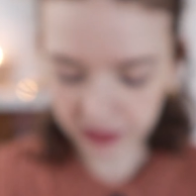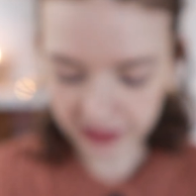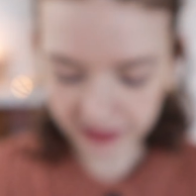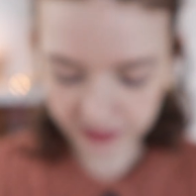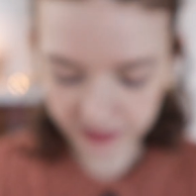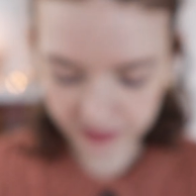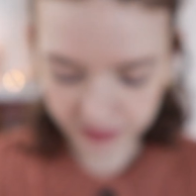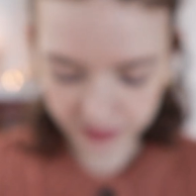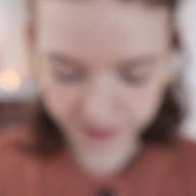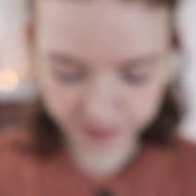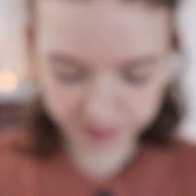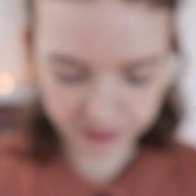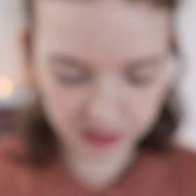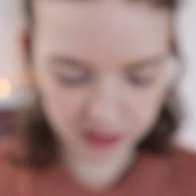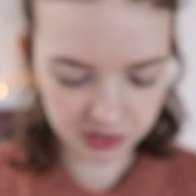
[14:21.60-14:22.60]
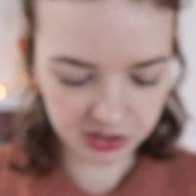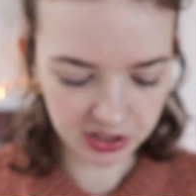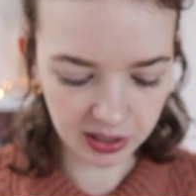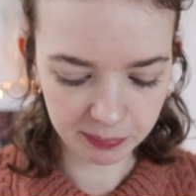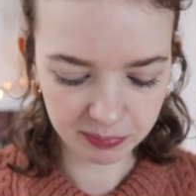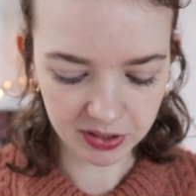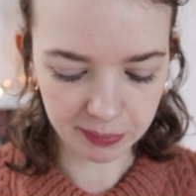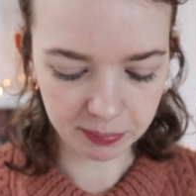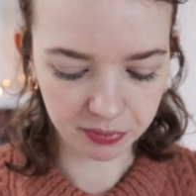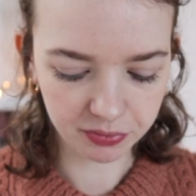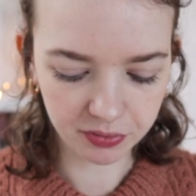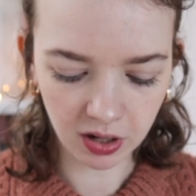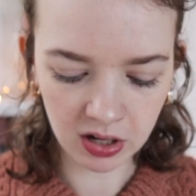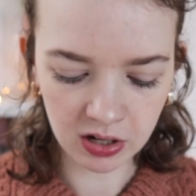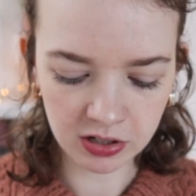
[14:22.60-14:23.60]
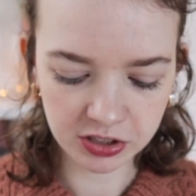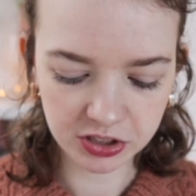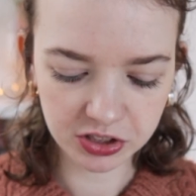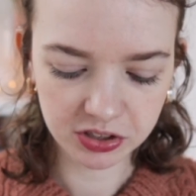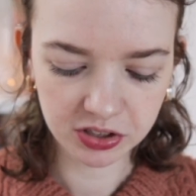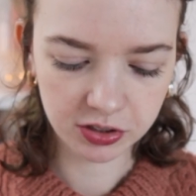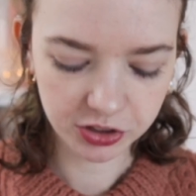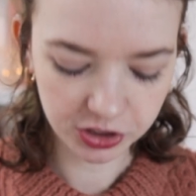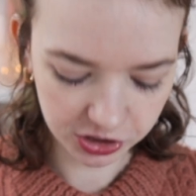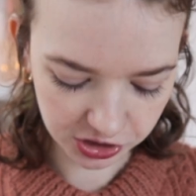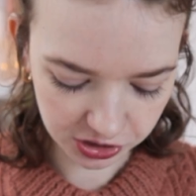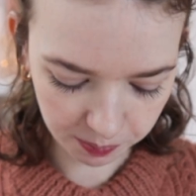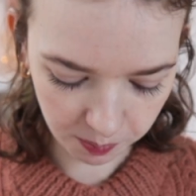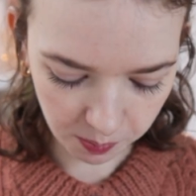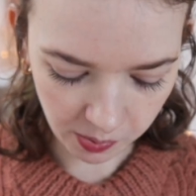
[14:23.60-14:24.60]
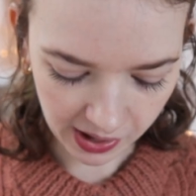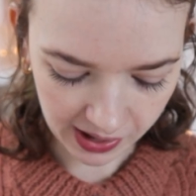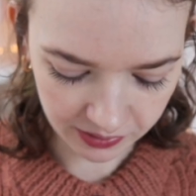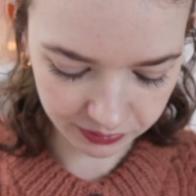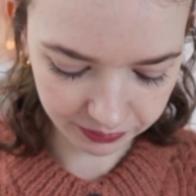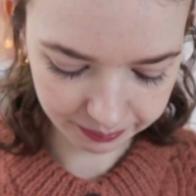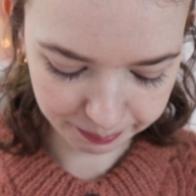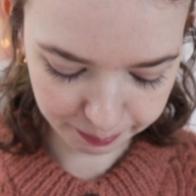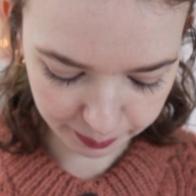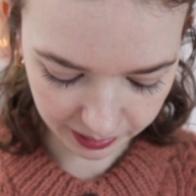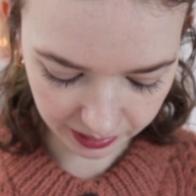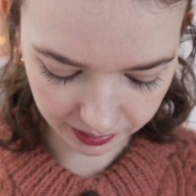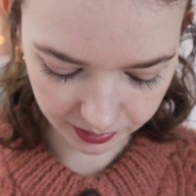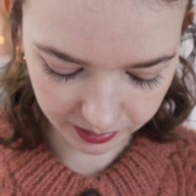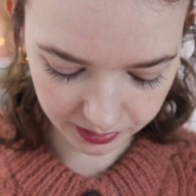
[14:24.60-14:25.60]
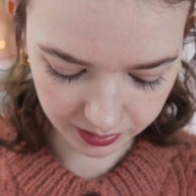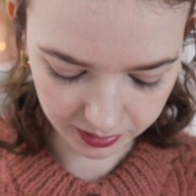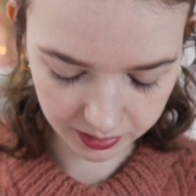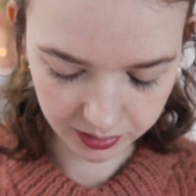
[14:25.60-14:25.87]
like in the same type of colors, just brown, pink